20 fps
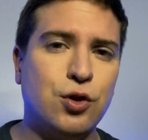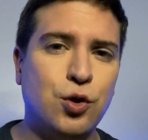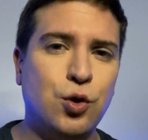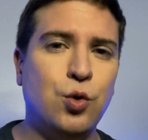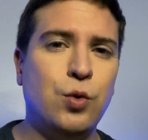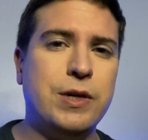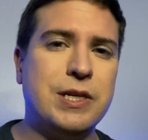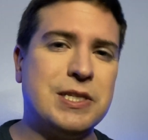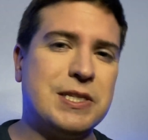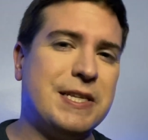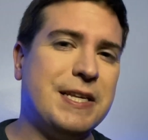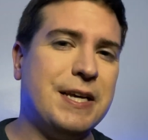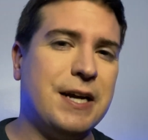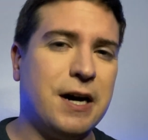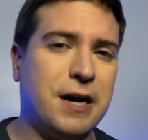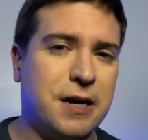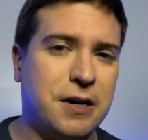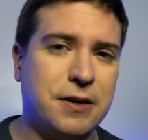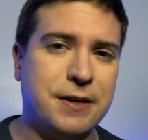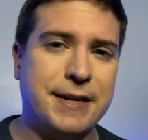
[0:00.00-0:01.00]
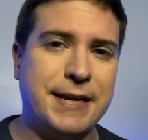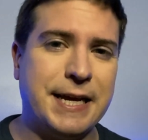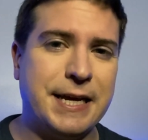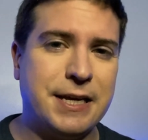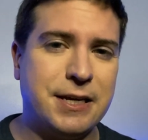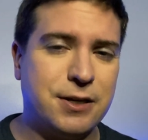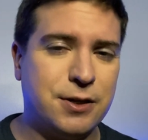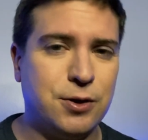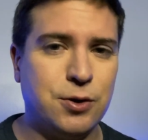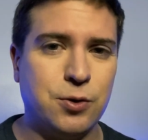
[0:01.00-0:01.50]
who is the holiday
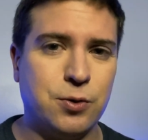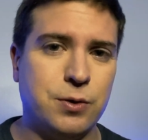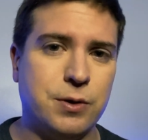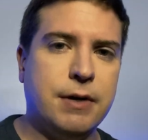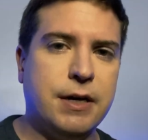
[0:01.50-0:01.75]
killer.